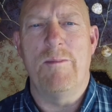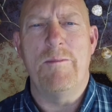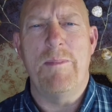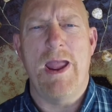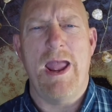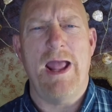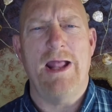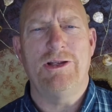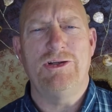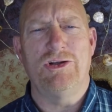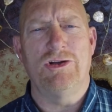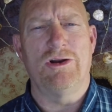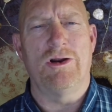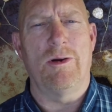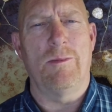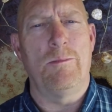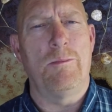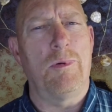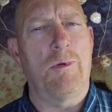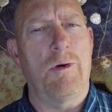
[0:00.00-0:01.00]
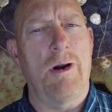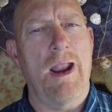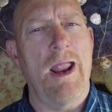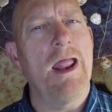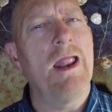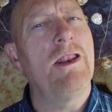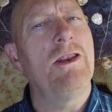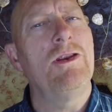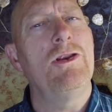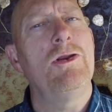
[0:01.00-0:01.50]
Imagine a
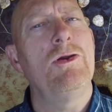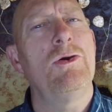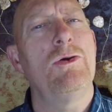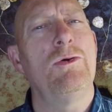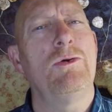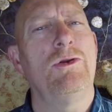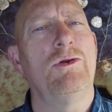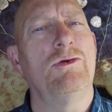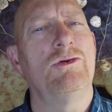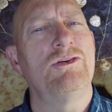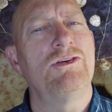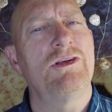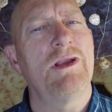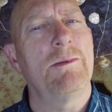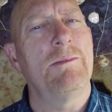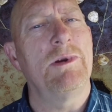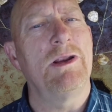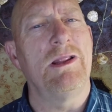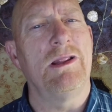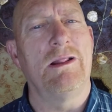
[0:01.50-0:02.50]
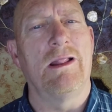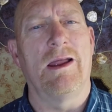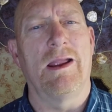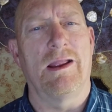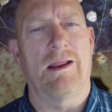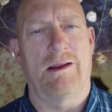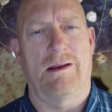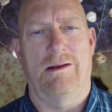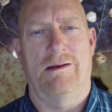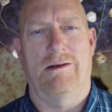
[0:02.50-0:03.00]
brand new Yosemite
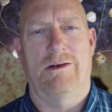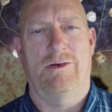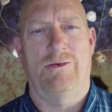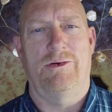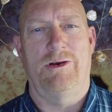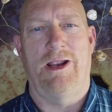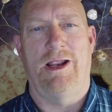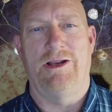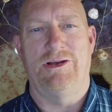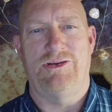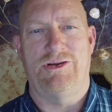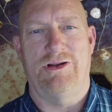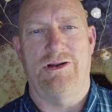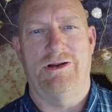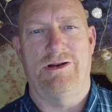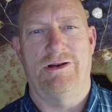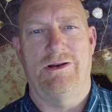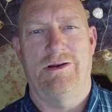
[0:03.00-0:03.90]
like creation.